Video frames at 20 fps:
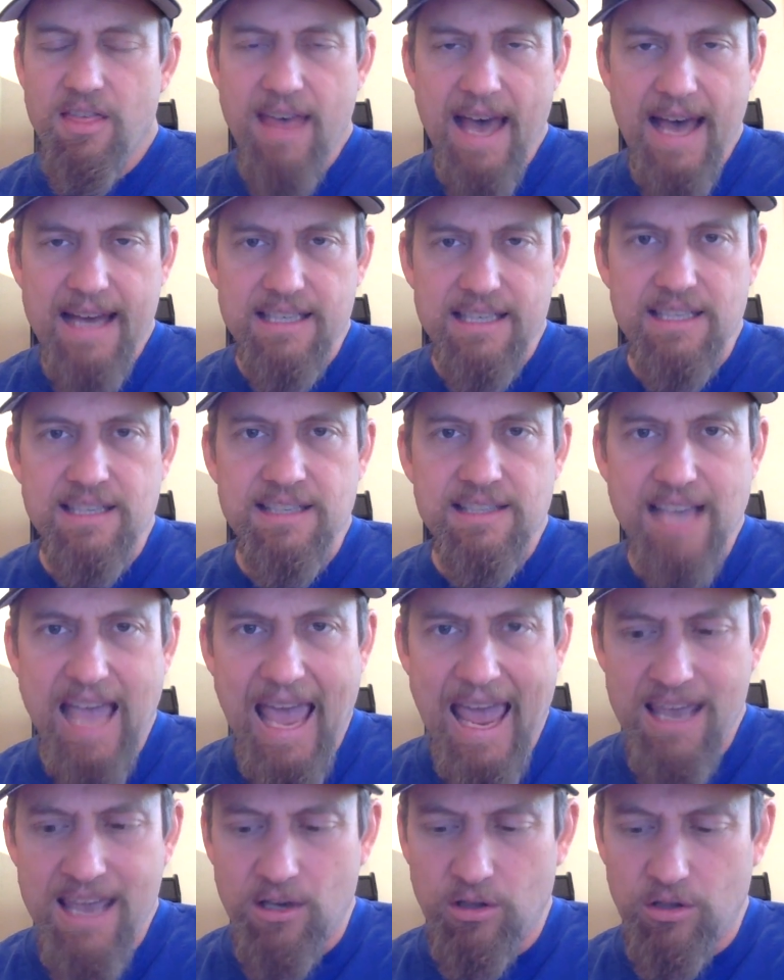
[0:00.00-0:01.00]
"That is
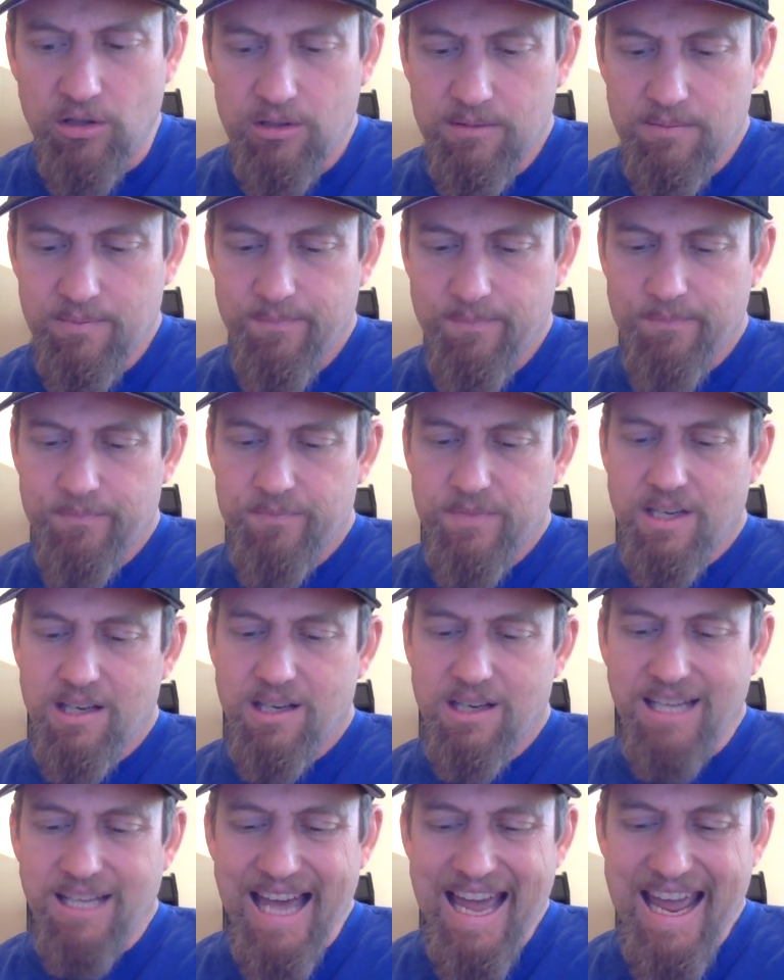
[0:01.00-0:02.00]
hail."
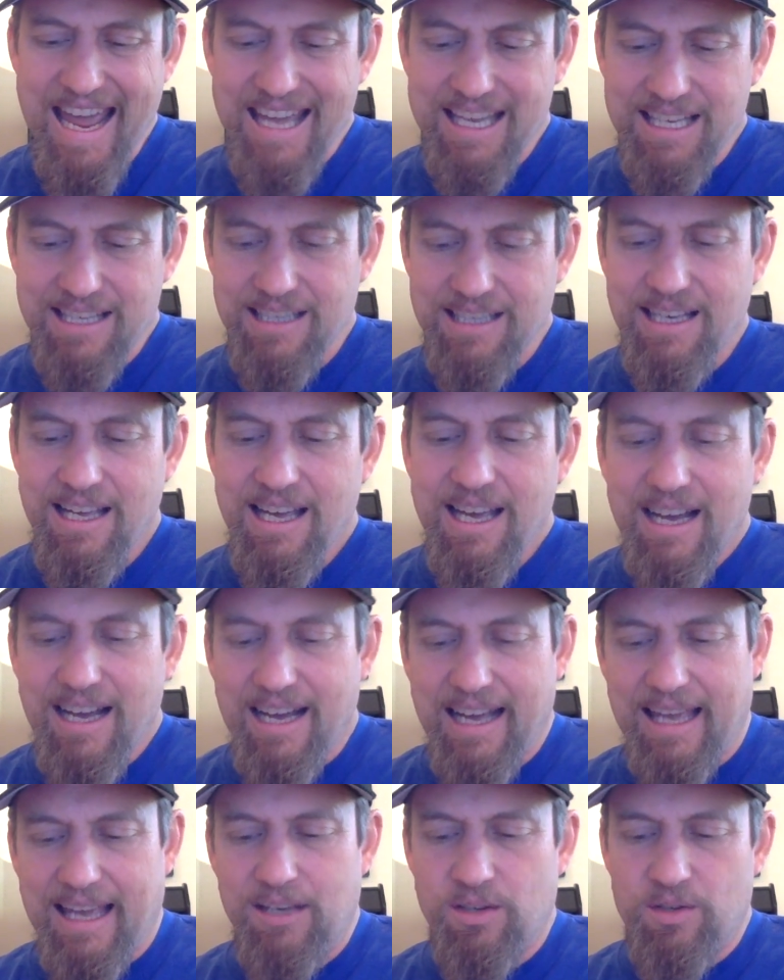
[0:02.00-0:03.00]
Clang!
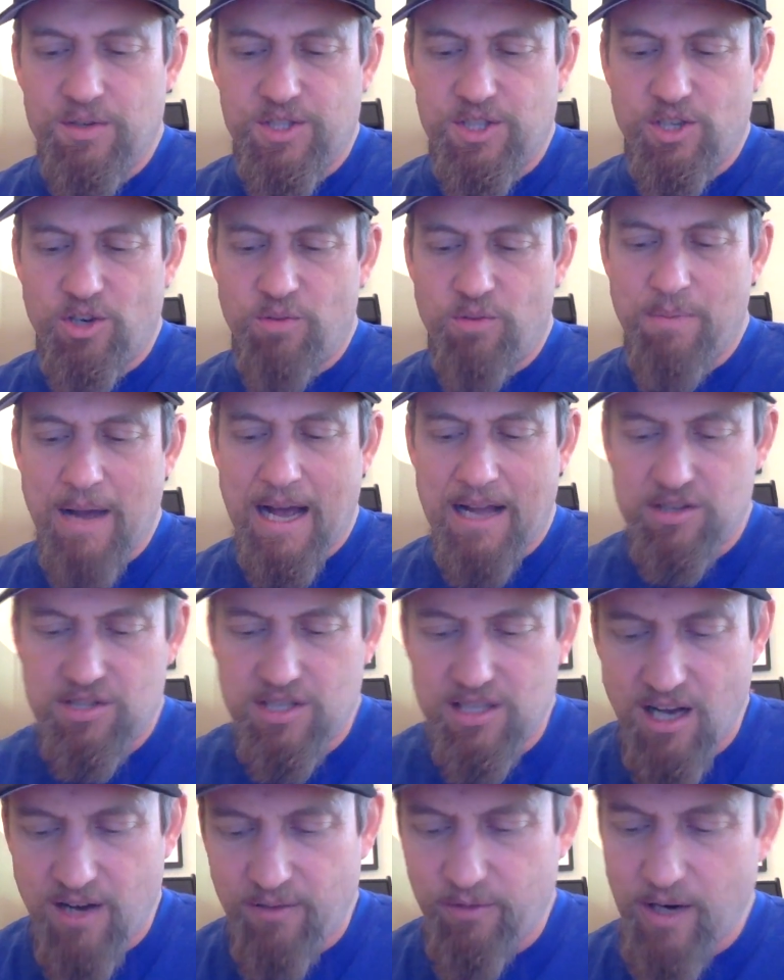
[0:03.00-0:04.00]
A hailstone
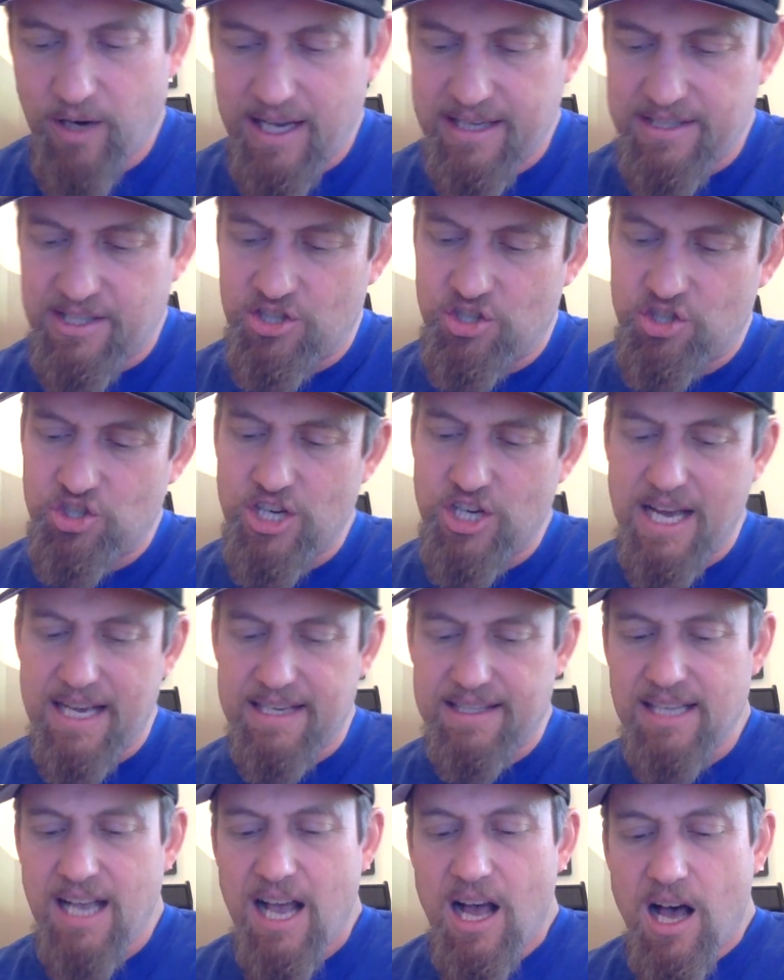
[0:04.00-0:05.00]
bounced off Roz's
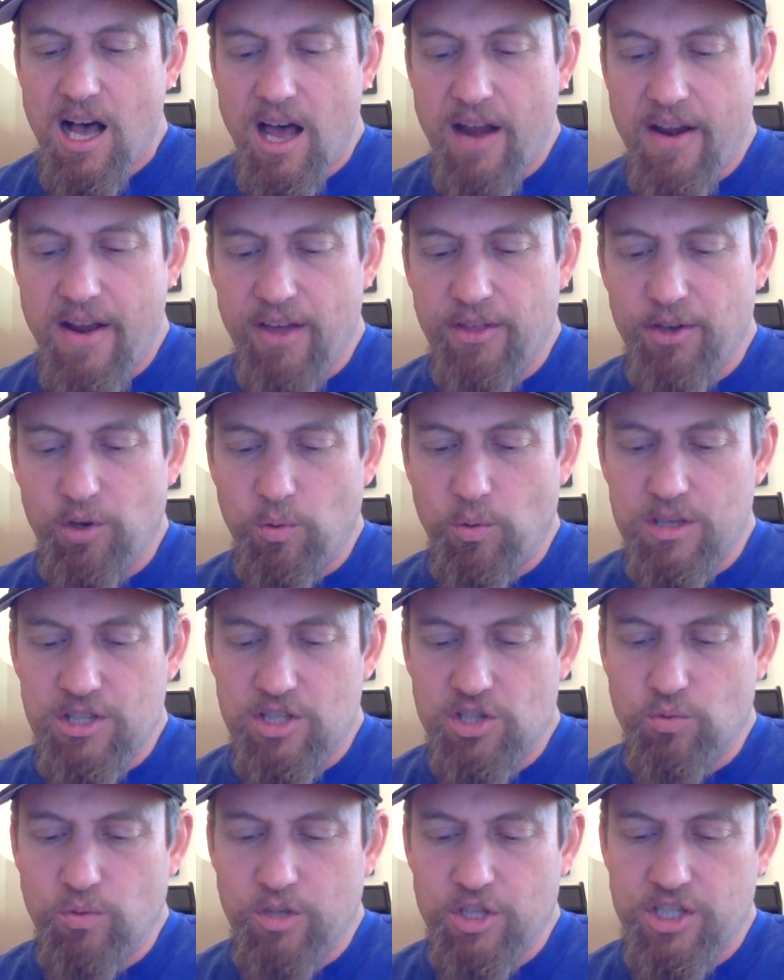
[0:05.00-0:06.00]
chest. Another one
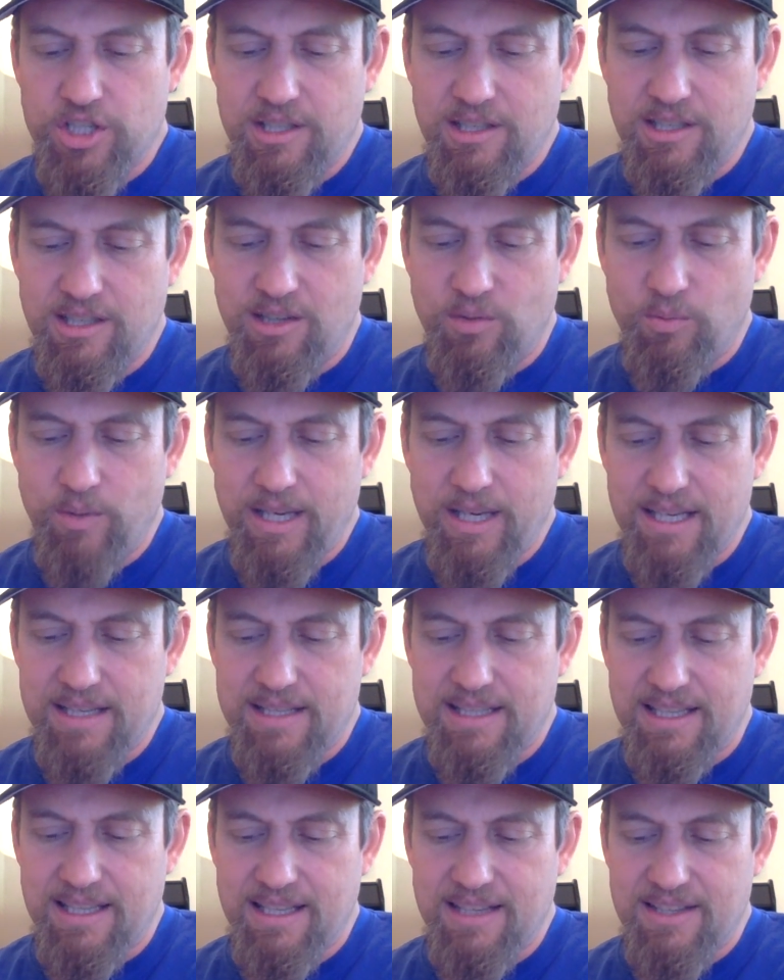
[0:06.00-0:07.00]
swished into the
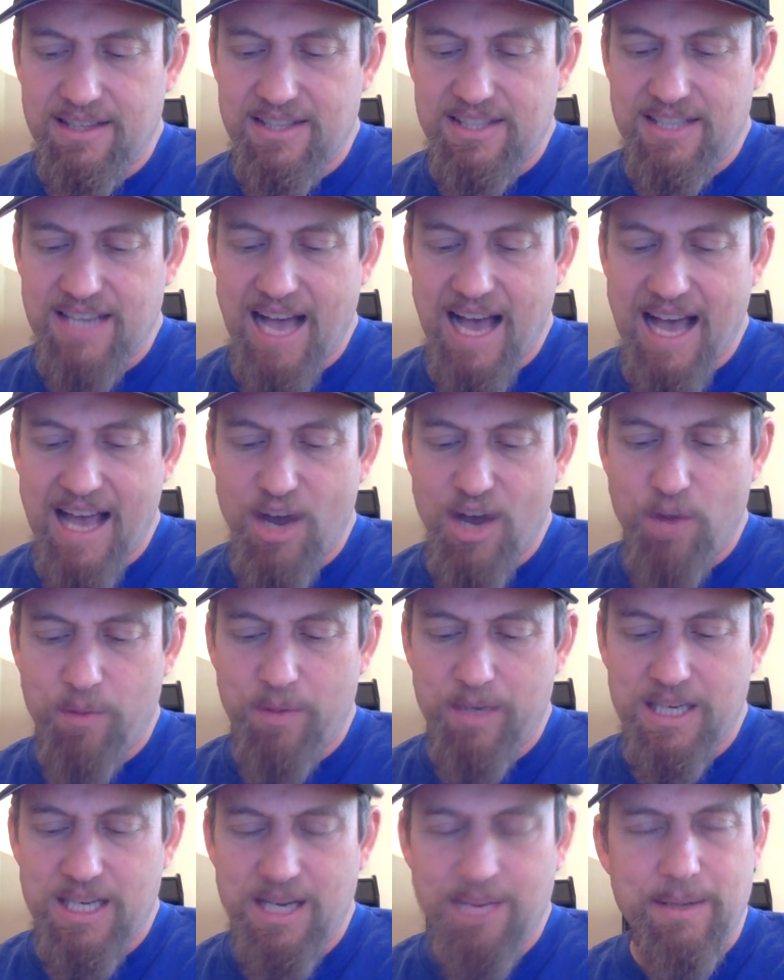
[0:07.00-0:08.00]
weeds, and then the sky
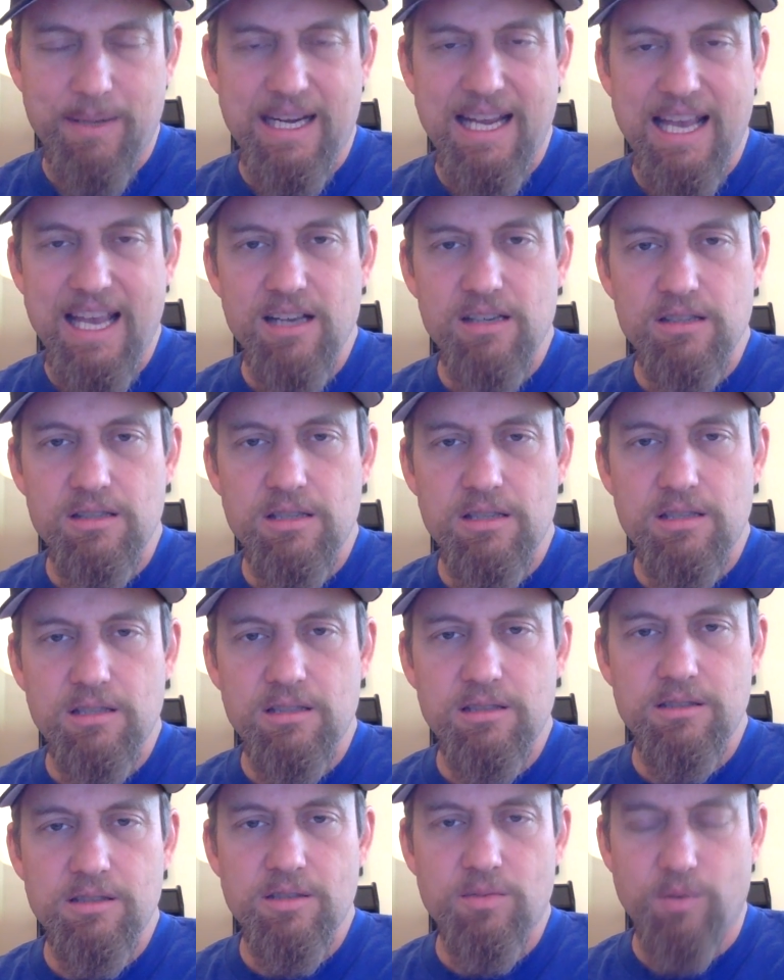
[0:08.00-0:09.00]
opened up, and
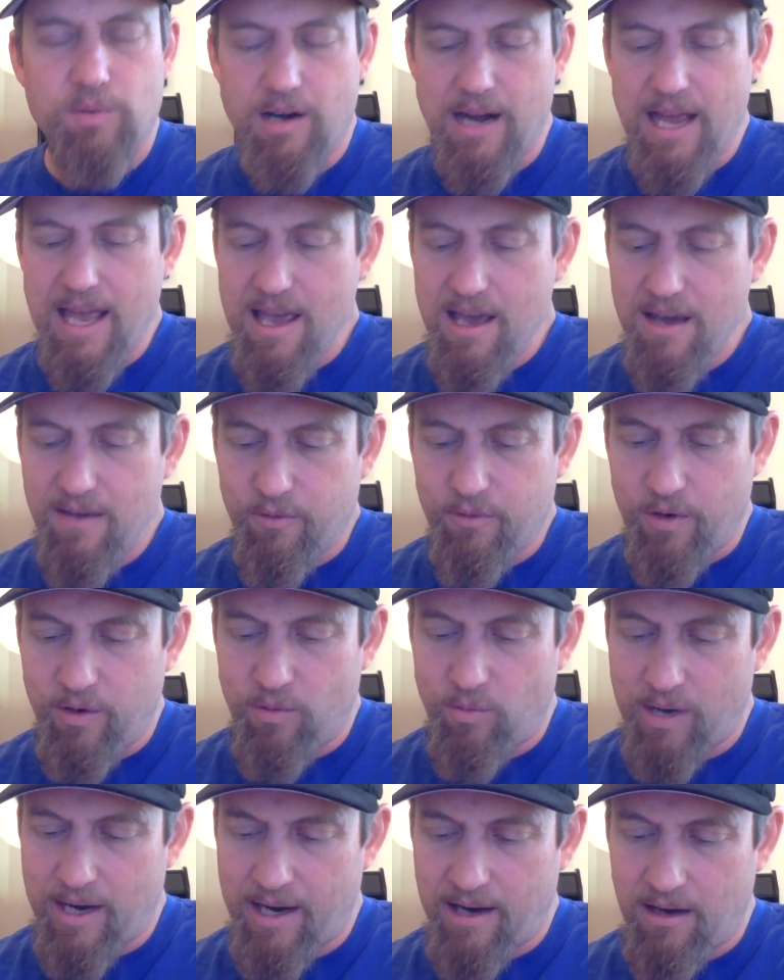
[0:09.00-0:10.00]
hailstones were
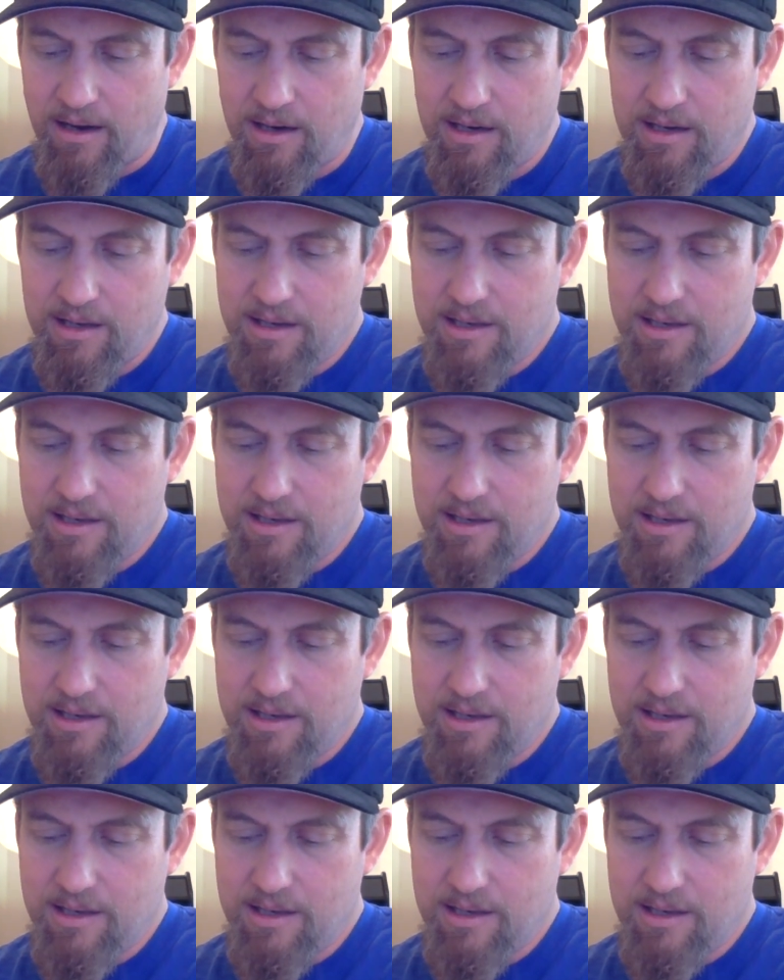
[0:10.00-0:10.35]
everywhere.